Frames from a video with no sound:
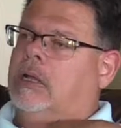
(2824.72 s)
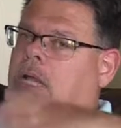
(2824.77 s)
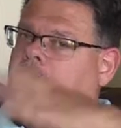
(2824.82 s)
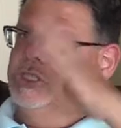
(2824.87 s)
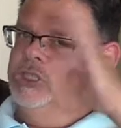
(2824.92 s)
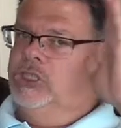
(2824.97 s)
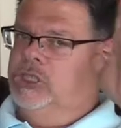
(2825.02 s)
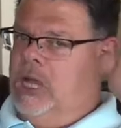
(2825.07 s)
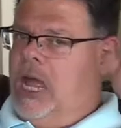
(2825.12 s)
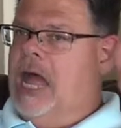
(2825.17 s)

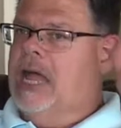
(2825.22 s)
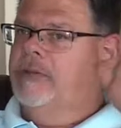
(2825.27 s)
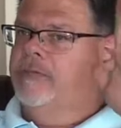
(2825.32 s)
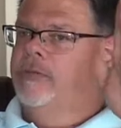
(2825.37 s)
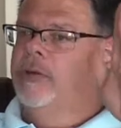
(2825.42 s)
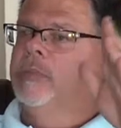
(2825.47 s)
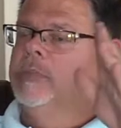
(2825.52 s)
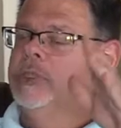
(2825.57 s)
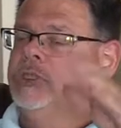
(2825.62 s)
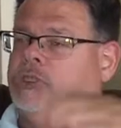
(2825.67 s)
shot
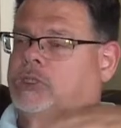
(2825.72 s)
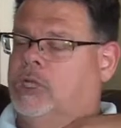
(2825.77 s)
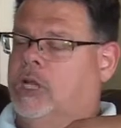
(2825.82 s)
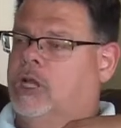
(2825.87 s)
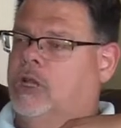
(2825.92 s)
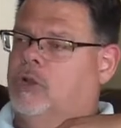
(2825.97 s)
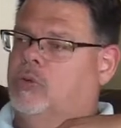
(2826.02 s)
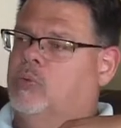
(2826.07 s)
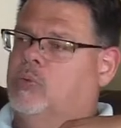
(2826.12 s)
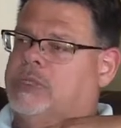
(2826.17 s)
from the
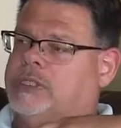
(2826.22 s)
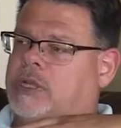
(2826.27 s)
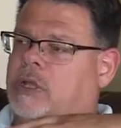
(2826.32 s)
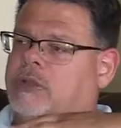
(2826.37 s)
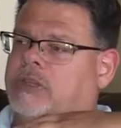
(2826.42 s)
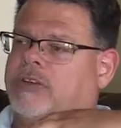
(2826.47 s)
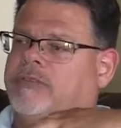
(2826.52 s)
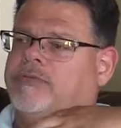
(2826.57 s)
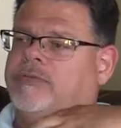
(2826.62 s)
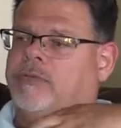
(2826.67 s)
show, was on
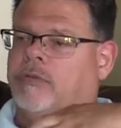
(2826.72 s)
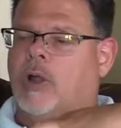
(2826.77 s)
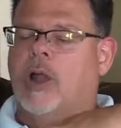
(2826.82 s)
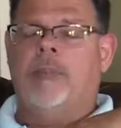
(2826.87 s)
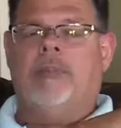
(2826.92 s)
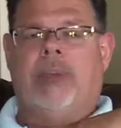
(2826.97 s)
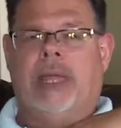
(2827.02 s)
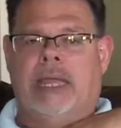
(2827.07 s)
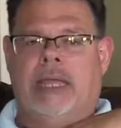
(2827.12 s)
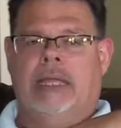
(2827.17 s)
the front
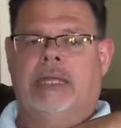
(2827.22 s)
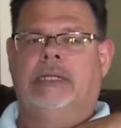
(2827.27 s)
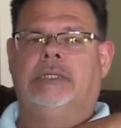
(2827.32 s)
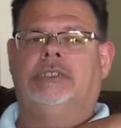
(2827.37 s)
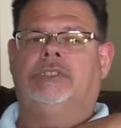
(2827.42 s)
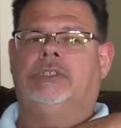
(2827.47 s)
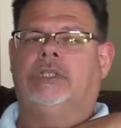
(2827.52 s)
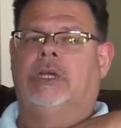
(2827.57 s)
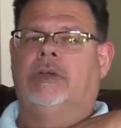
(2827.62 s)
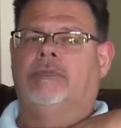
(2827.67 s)

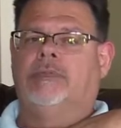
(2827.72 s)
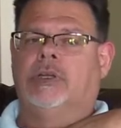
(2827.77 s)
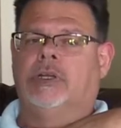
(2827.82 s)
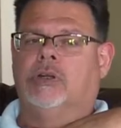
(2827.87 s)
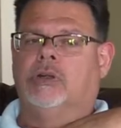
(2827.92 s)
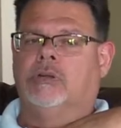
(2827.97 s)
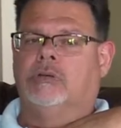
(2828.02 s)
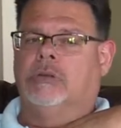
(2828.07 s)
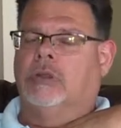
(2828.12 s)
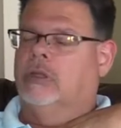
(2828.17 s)
page of the
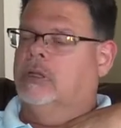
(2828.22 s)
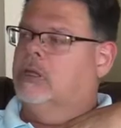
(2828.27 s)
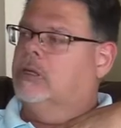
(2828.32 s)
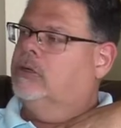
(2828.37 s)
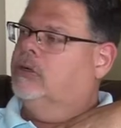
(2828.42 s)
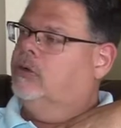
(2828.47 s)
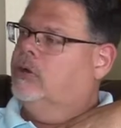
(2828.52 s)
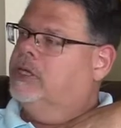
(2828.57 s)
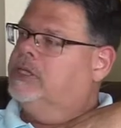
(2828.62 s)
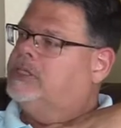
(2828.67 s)

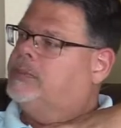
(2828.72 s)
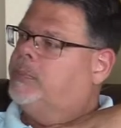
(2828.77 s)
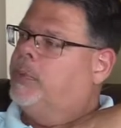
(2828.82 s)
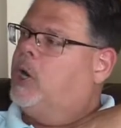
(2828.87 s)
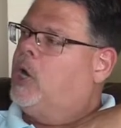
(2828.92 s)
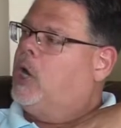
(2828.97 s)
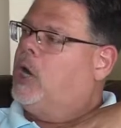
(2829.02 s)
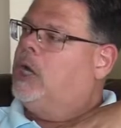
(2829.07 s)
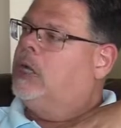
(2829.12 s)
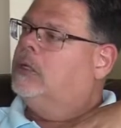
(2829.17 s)

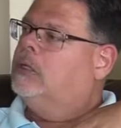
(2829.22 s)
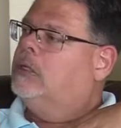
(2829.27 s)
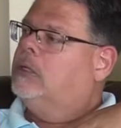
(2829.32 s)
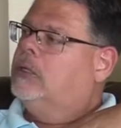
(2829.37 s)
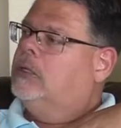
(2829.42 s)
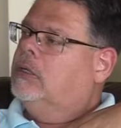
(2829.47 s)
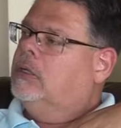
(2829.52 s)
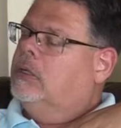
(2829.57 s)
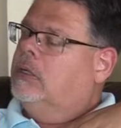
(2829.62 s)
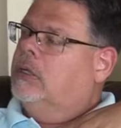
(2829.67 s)
Greensboro
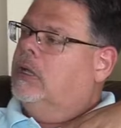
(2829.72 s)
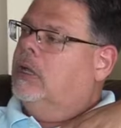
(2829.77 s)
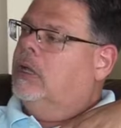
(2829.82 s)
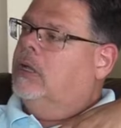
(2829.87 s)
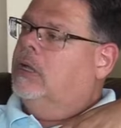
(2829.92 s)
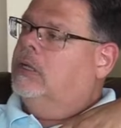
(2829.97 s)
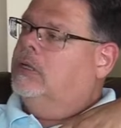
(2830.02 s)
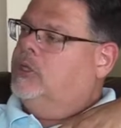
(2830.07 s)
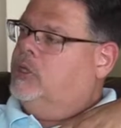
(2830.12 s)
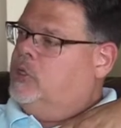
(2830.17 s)

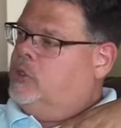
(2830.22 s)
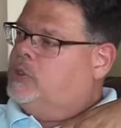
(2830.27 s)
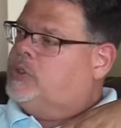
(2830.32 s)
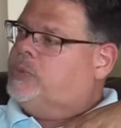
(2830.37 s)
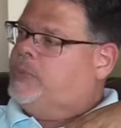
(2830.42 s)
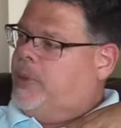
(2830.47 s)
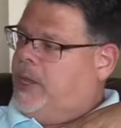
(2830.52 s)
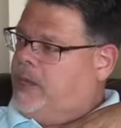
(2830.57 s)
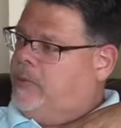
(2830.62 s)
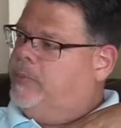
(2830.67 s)

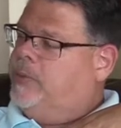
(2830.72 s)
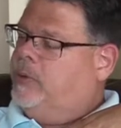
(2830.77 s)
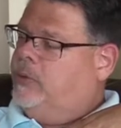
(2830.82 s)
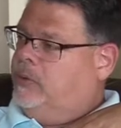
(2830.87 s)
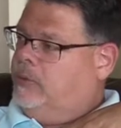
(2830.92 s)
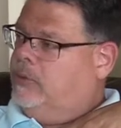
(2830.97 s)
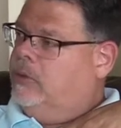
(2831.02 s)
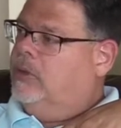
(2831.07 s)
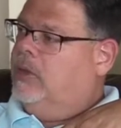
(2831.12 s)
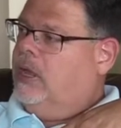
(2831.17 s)
newspaper
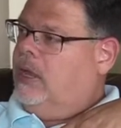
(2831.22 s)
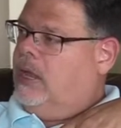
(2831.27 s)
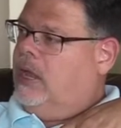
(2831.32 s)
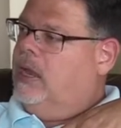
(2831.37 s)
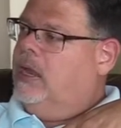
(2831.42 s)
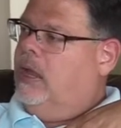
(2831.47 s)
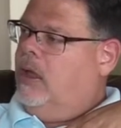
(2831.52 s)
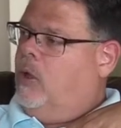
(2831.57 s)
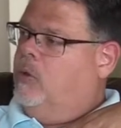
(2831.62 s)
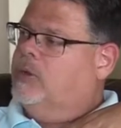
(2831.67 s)

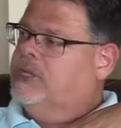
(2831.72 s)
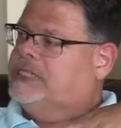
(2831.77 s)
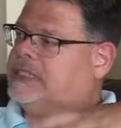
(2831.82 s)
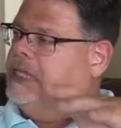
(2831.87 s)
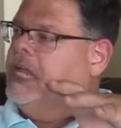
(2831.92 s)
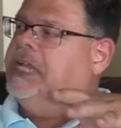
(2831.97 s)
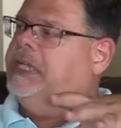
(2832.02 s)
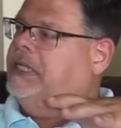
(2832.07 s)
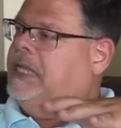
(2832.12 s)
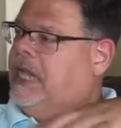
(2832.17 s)
on a
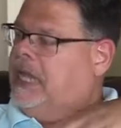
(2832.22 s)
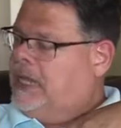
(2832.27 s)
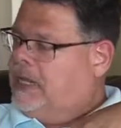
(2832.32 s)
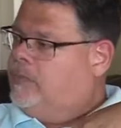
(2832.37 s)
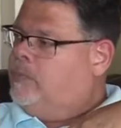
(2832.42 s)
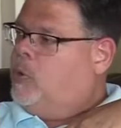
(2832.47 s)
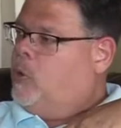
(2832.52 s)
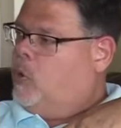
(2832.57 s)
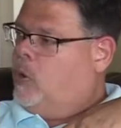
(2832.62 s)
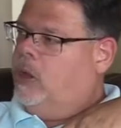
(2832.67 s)
Sunday
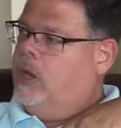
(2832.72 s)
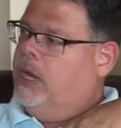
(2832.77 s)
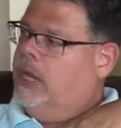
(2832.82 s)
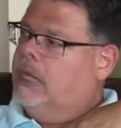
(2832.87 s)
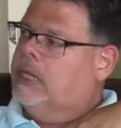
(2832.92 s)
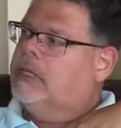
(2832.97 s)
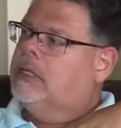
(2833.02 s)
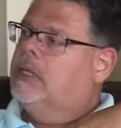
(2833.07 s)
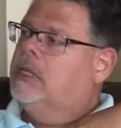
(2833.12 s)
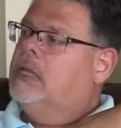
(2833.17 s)

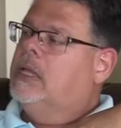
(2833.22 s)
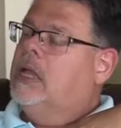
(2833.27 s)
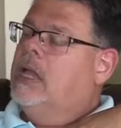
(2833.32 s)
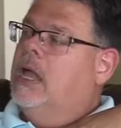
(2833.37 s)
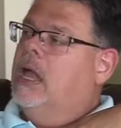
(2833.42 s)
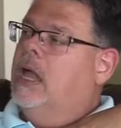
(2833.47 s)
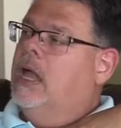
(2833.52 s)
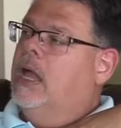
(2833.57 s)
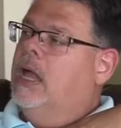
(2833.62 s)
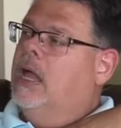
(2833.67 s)
morning,
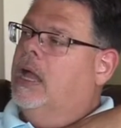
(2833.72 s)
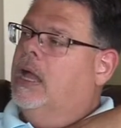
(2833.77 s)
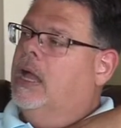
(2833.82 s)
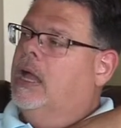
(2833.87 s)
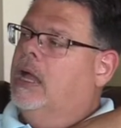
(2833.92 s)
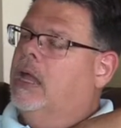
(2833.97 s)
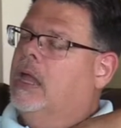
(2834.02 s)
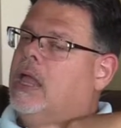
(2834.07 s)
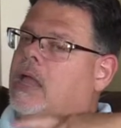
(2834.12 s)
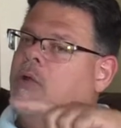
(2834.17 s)

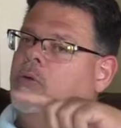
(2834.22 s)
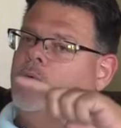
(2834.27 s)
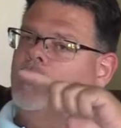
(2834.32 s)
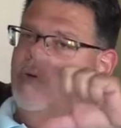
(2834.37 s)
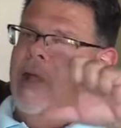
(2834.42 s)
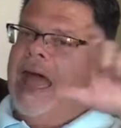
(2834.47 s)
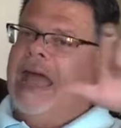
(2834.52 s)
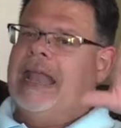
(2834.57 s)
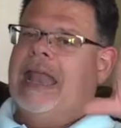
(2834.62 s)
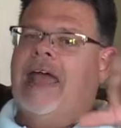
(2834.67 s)

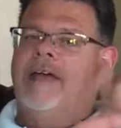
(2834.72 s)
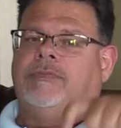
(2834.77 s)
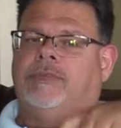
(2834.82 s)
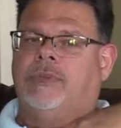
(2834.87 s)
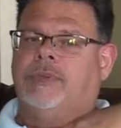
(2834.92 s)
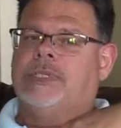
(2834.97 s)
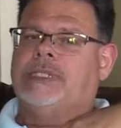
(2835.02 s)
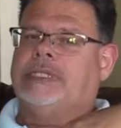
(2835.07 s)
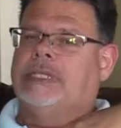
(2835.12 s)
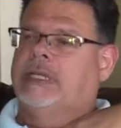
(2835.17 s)
right after
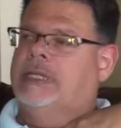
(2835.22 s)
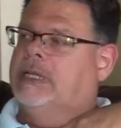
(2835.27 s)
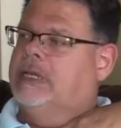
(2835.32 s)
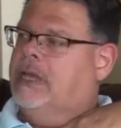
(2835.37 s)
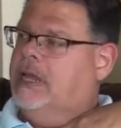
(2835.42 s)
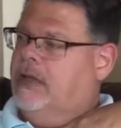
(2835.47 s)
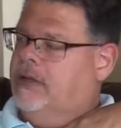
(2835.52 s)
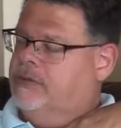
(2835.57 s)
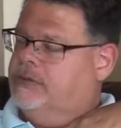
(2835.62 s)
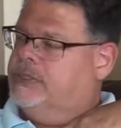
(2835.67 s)
the city
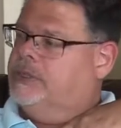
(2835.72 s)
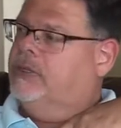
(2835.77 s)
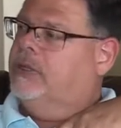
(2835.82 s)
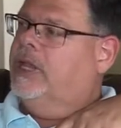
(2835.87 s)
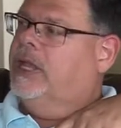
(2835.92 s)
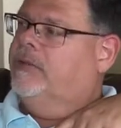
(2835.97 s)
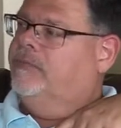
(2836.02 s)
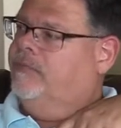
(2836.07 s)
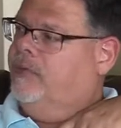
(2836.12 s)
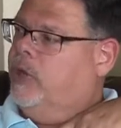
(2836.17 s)
council
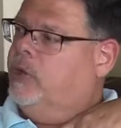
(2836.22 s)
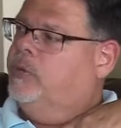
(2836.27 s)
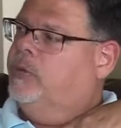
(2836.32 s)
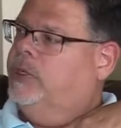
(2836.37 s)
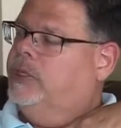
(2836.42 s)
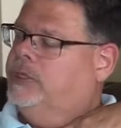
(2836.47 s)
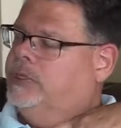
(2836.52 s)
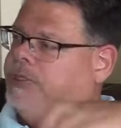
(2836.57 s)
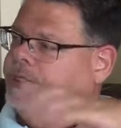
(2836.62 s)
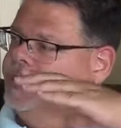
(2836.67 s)
had
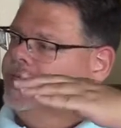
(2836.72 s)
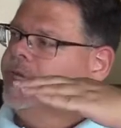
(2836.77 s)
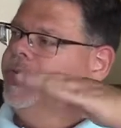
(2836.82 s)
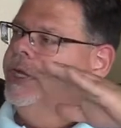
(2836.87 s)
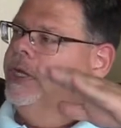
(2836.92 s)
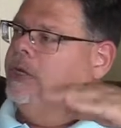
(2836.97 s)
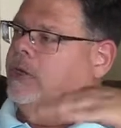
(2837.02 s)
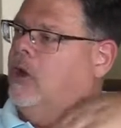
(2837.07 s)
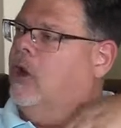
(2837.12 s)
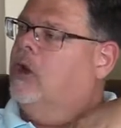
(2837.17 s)
voted to
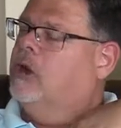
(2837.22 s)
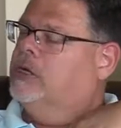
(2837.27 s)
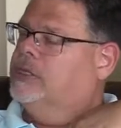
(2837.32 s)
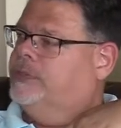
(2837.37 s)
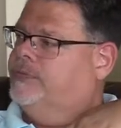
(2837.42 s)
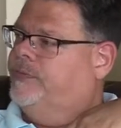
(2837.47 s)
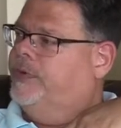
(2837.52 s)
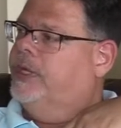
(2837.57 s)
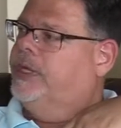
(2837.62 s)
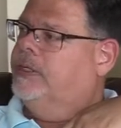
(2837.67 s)
cut arts
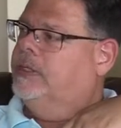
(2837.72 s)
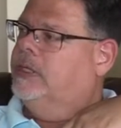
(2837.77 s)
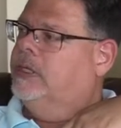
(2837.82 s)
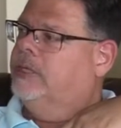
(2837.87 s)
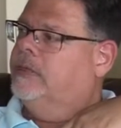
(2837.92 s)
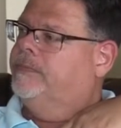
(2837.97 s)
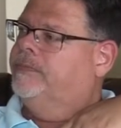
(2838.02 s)
funding.